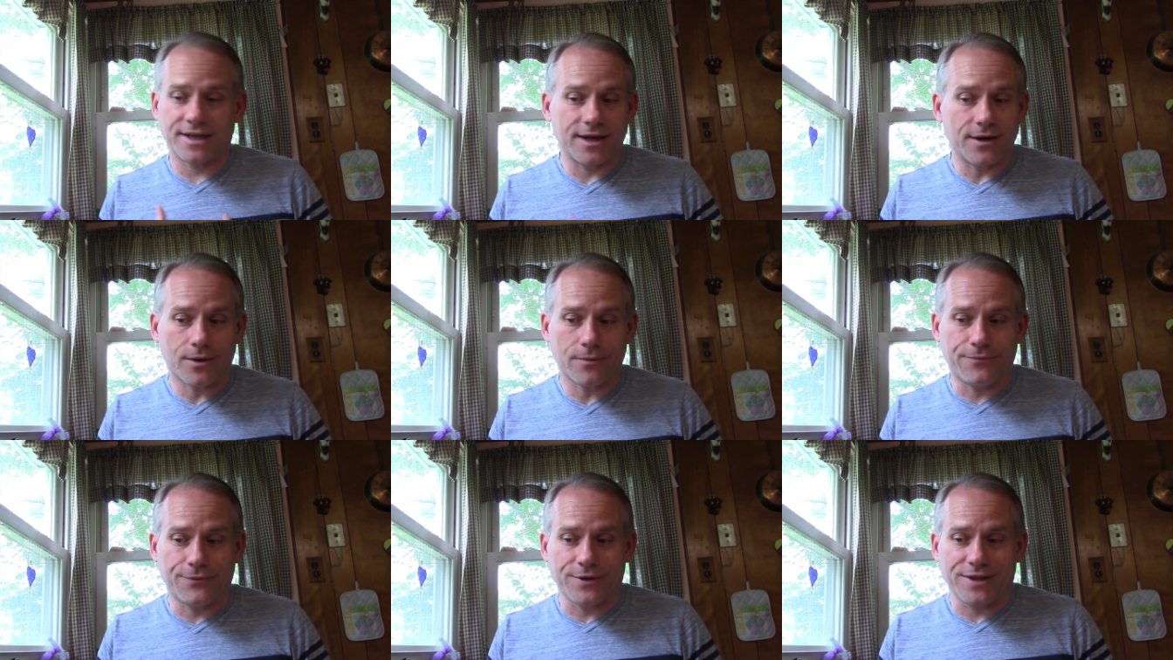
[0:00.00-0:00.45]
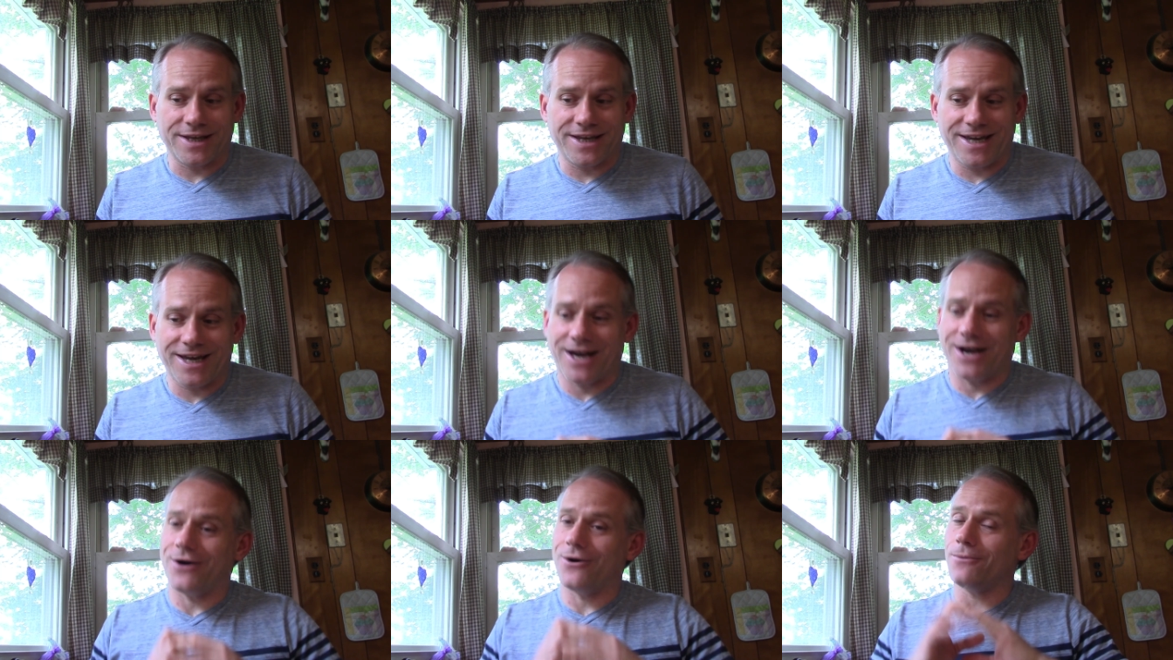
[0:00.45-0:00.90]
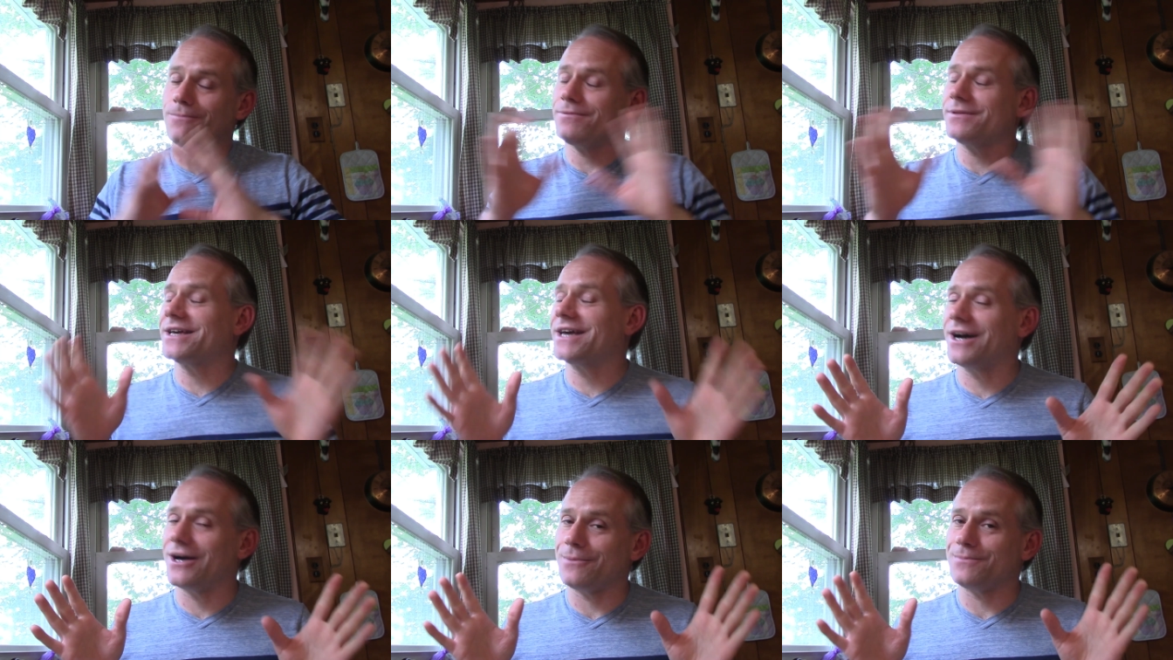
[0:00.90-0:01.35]
Hopefully,
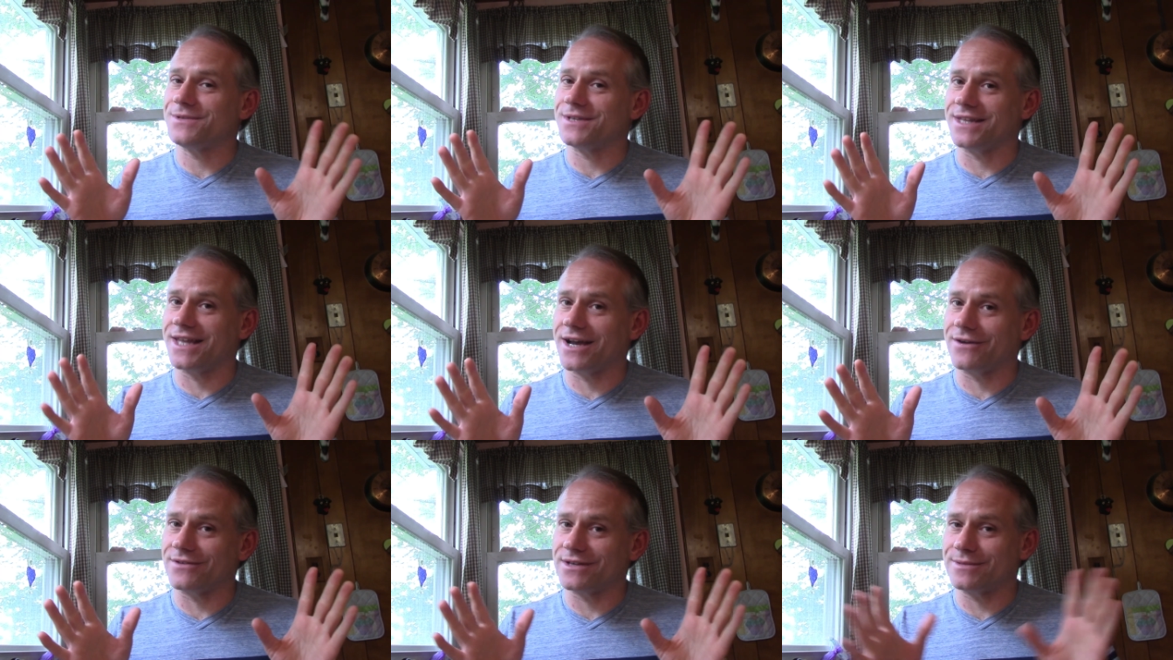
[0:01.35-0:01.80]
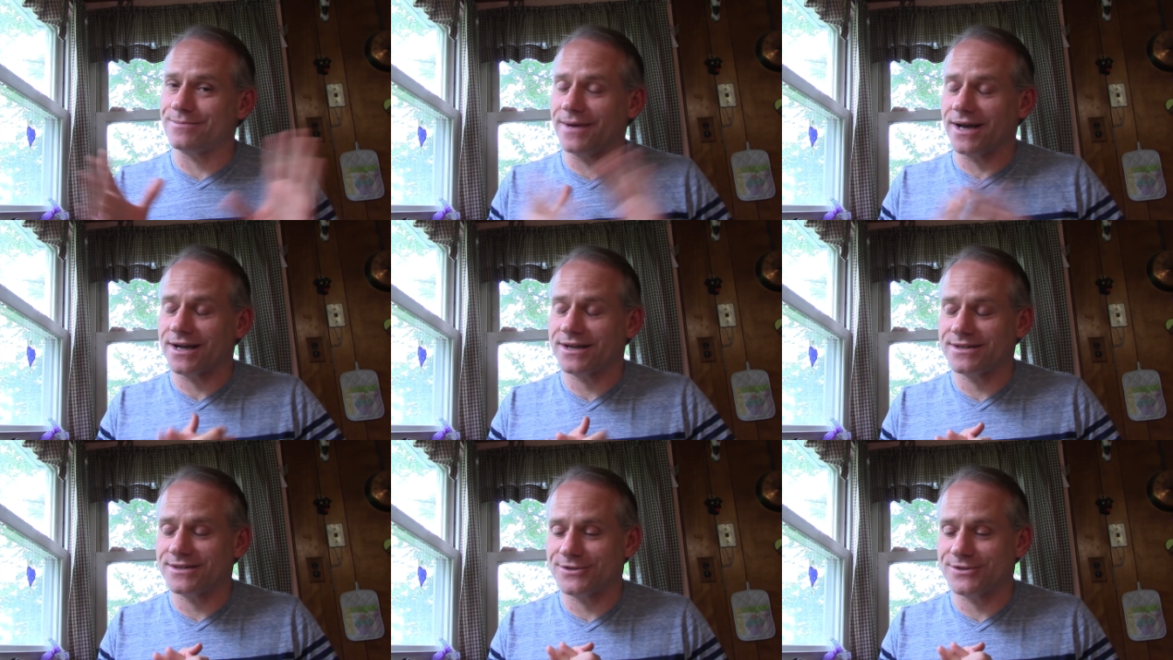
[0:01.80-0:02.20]
hopefully it helps in that respect.